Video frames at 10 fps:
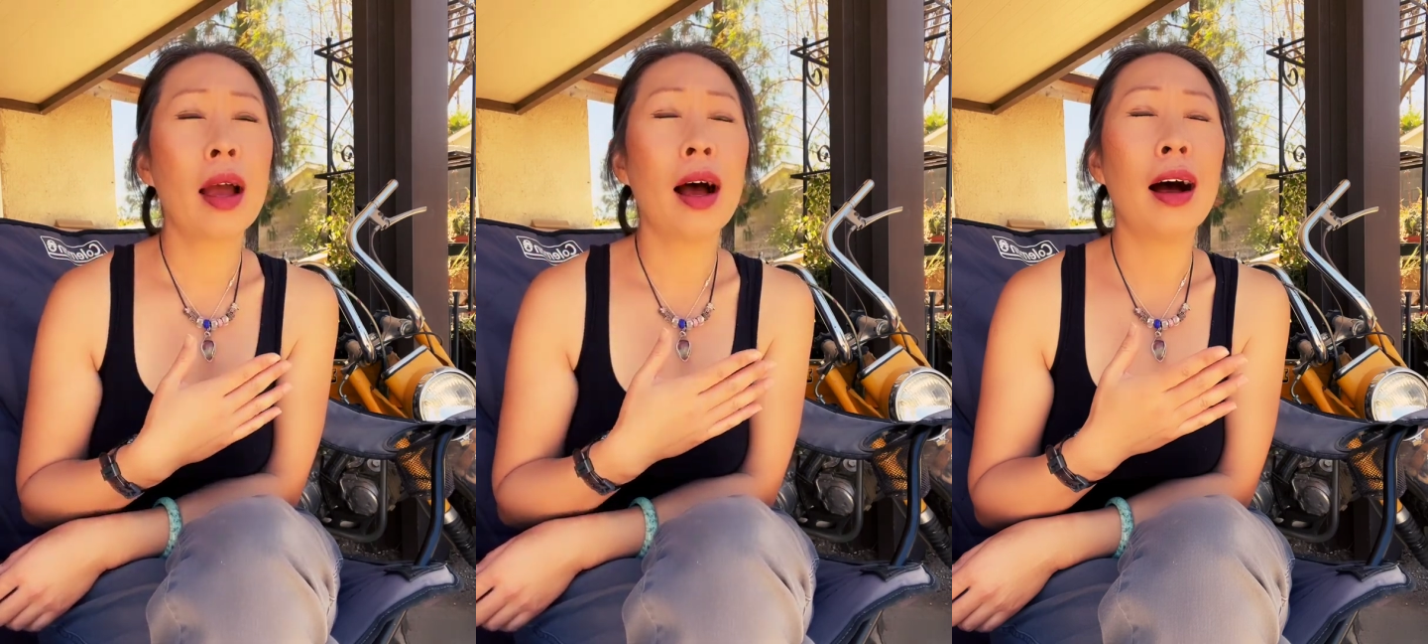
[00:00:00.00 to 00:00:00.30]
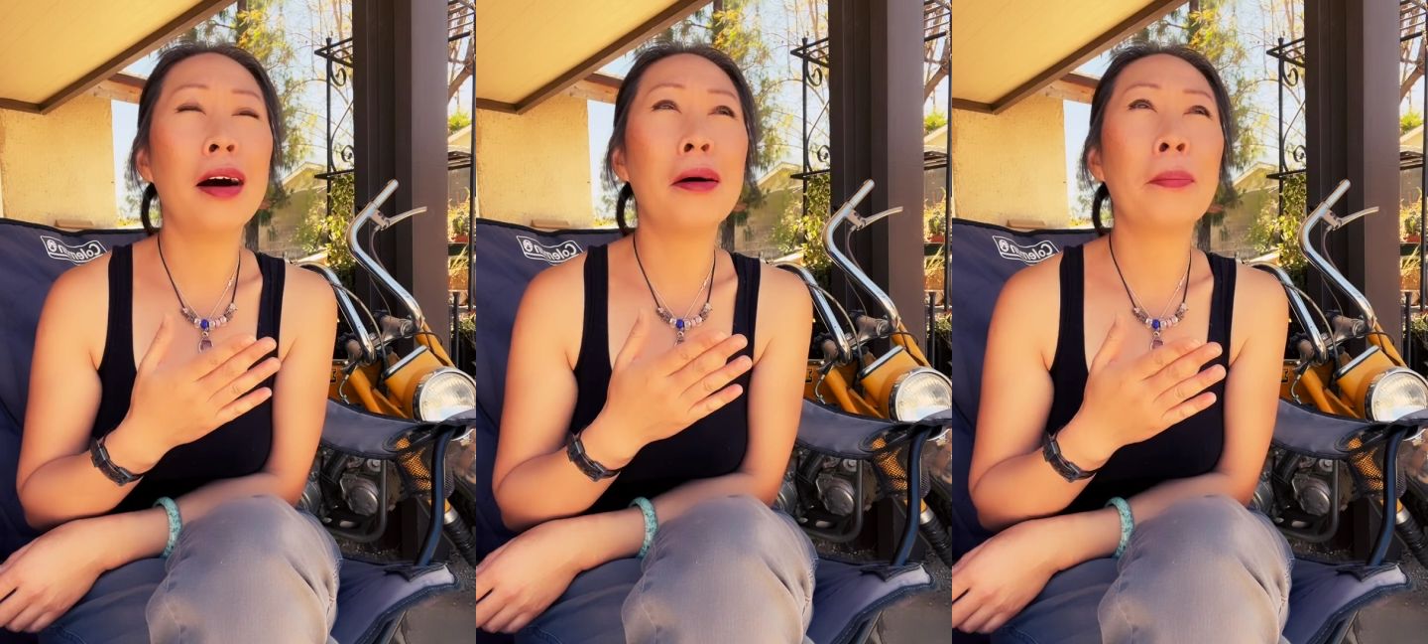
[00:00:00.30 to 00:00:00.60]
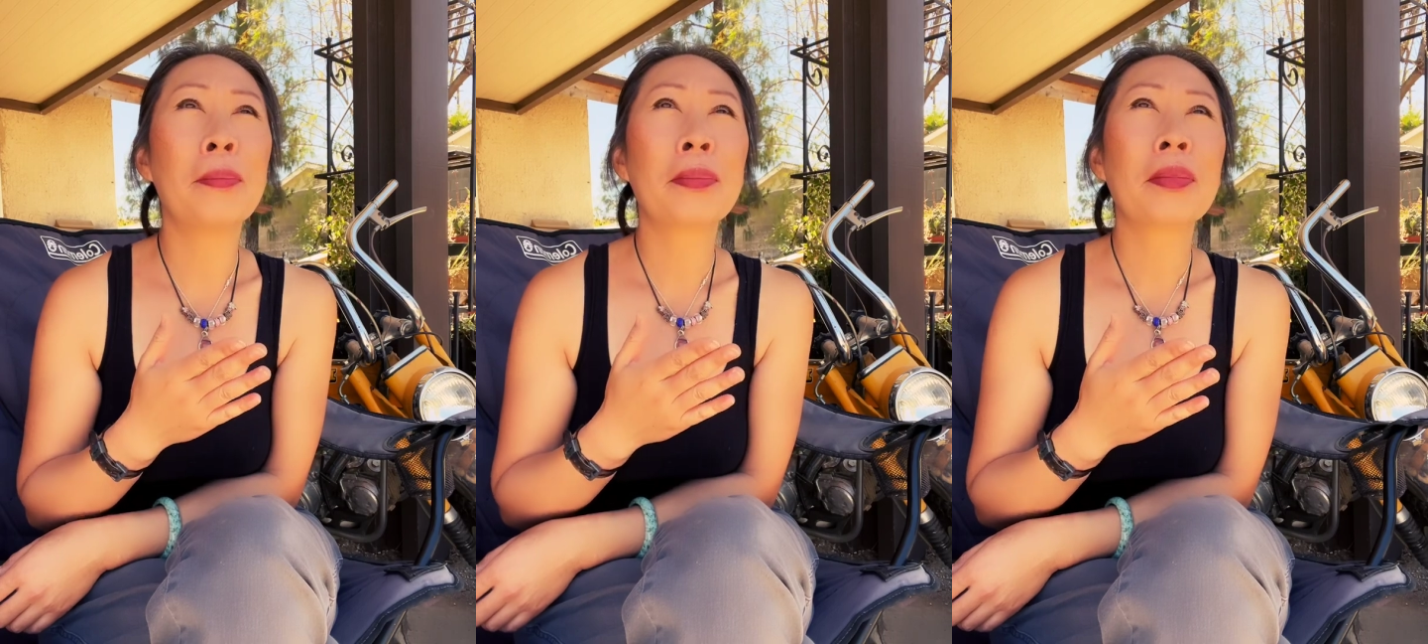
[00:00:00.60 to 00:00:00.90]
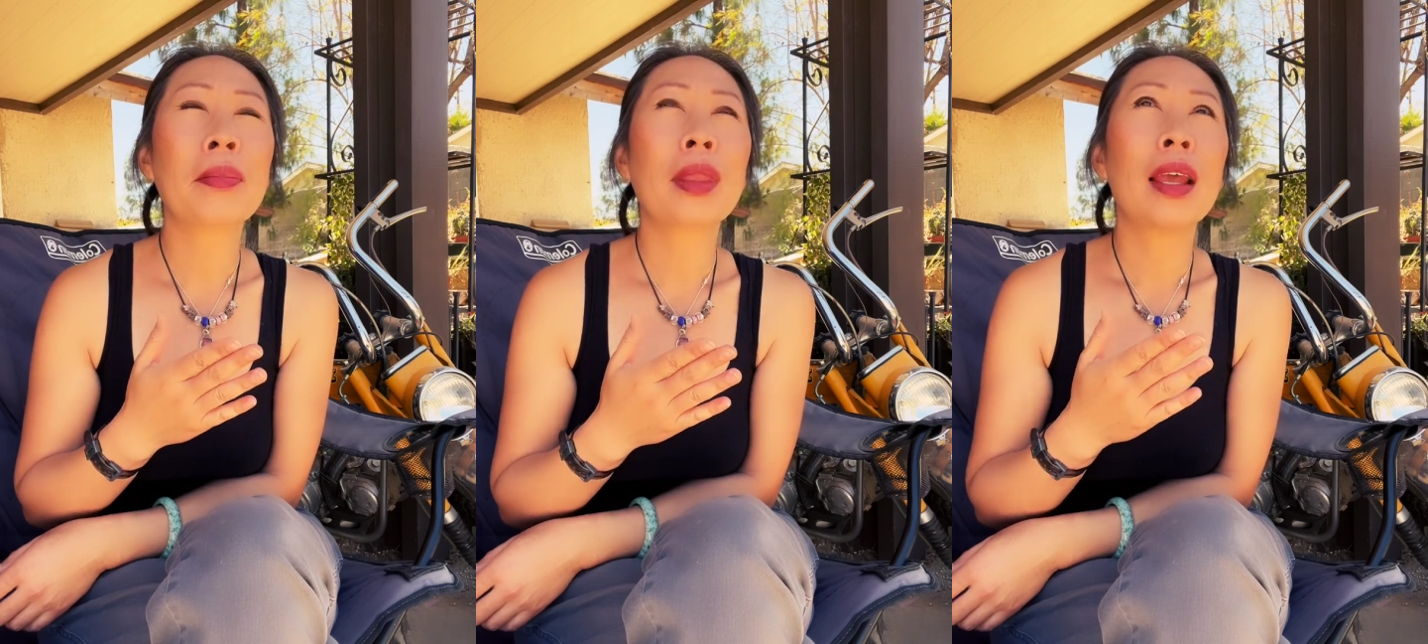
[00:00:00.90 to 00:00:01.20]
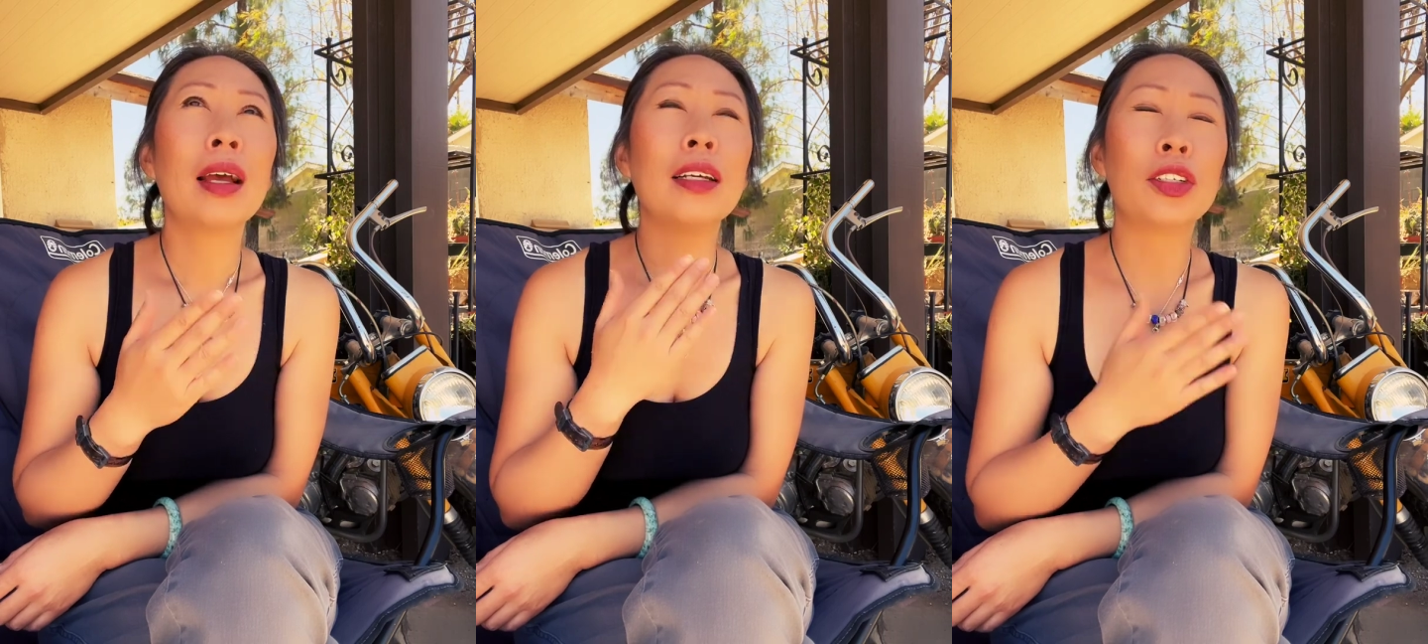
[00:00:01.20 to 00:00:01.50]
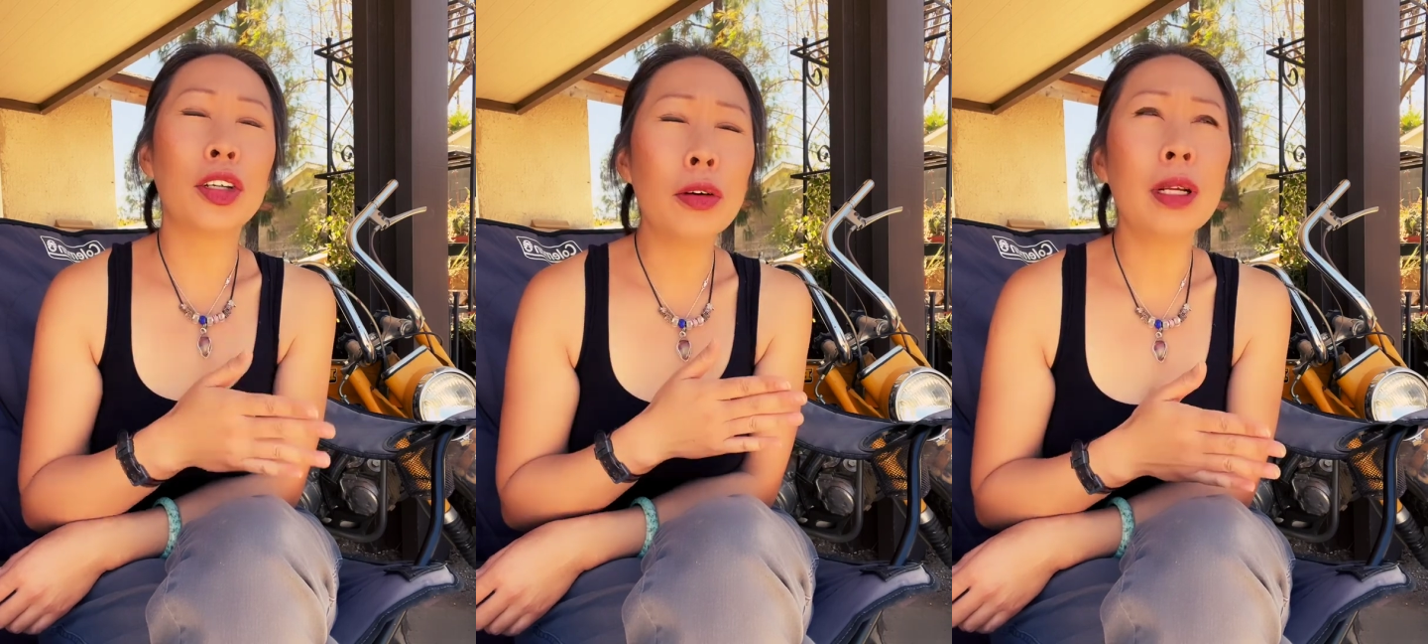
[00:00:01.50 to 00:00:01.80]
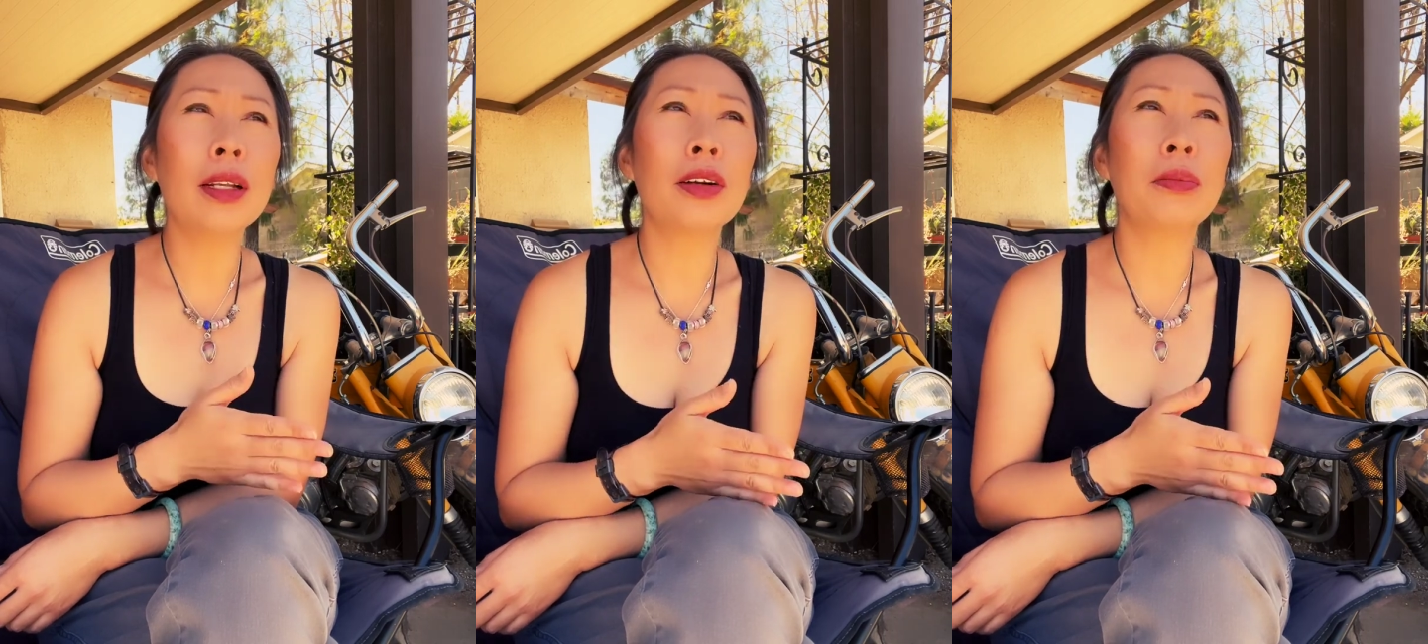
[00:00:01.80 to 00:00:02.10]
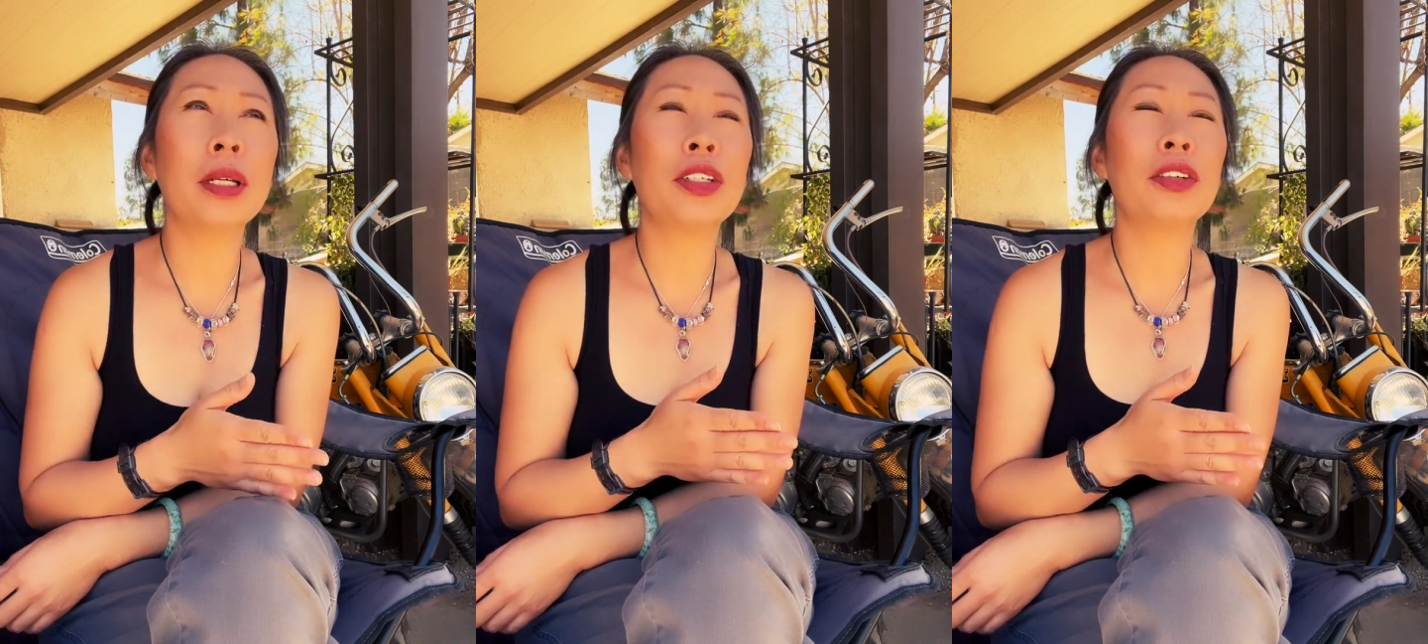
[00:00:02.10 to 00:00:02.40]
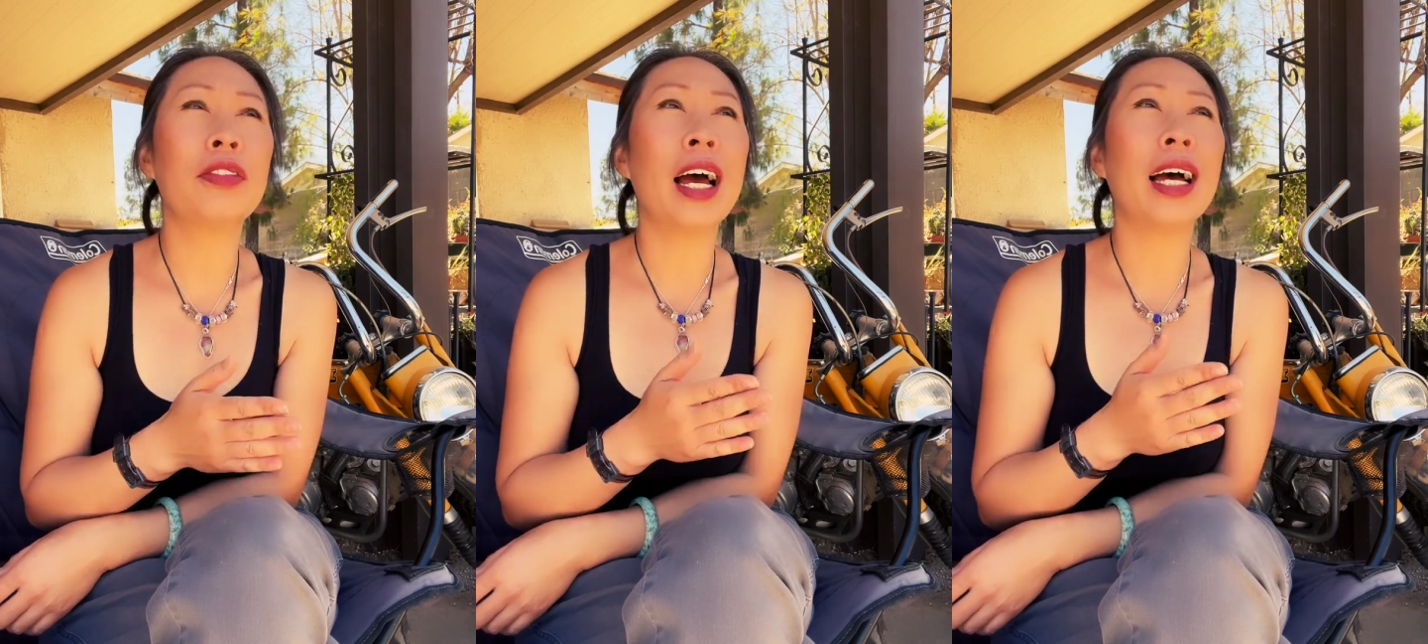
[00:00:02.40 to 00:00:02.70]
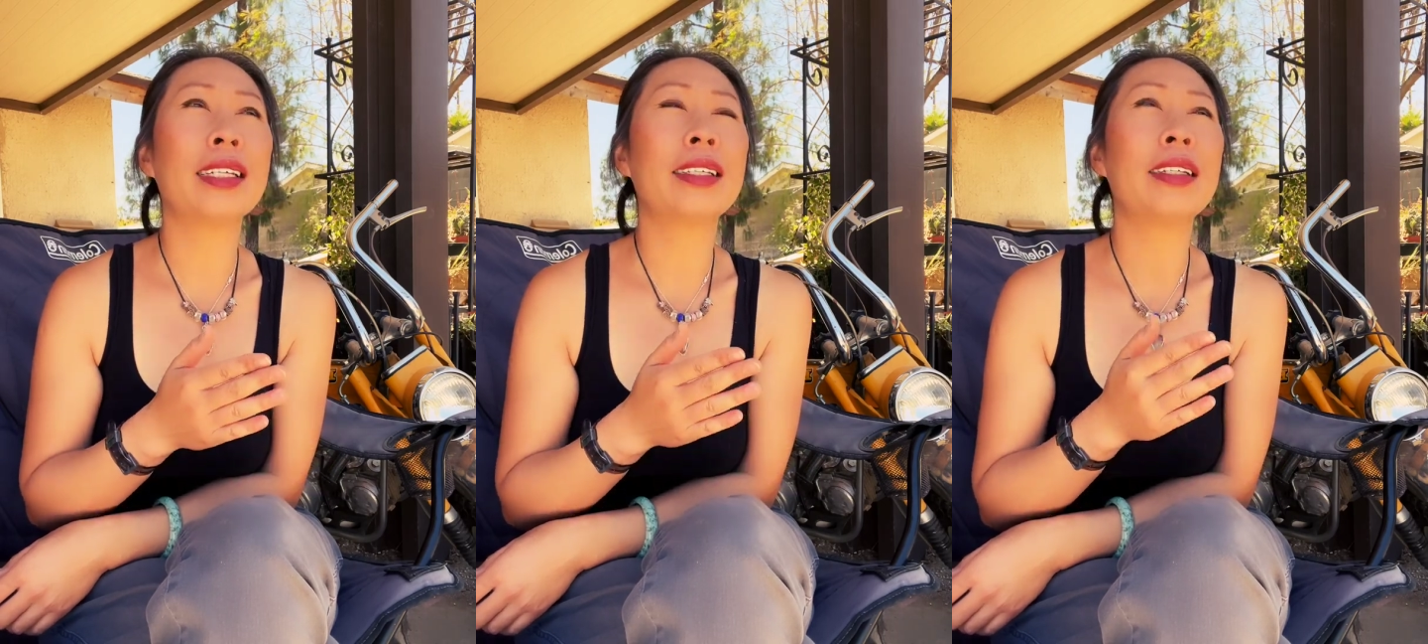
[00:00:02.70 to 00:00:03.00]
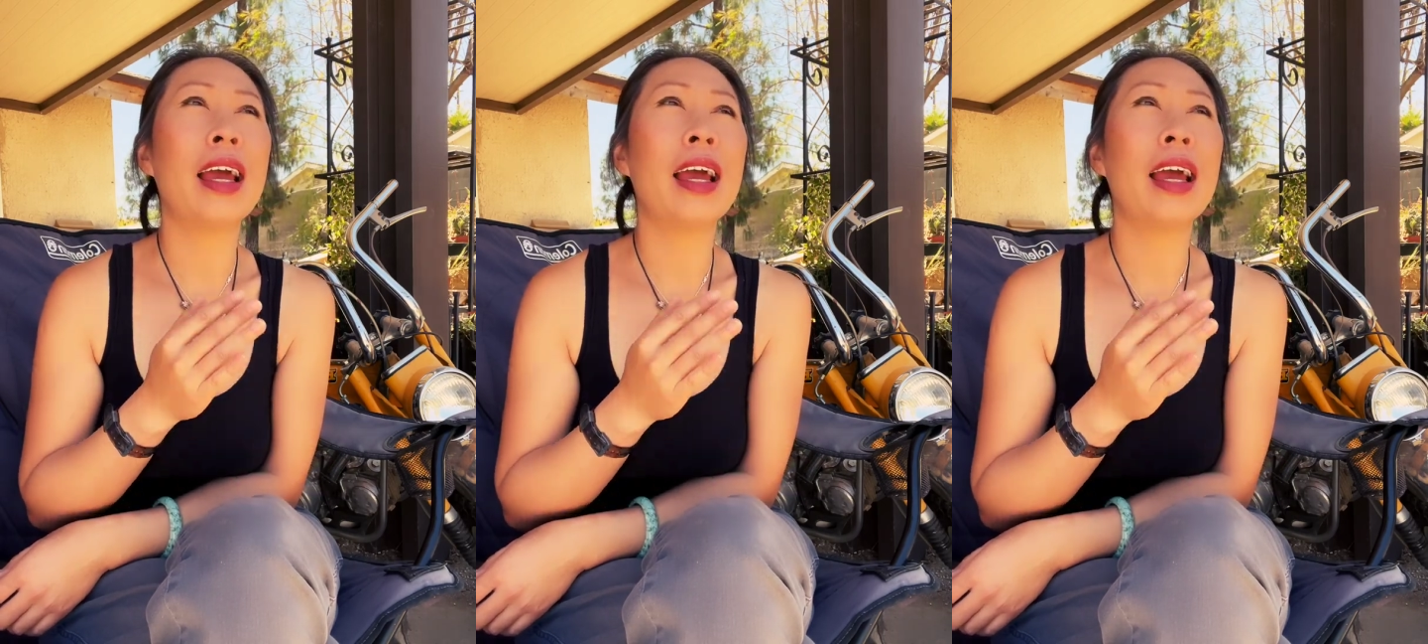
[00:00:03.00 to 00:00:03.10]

I zoomed a little bit too fast,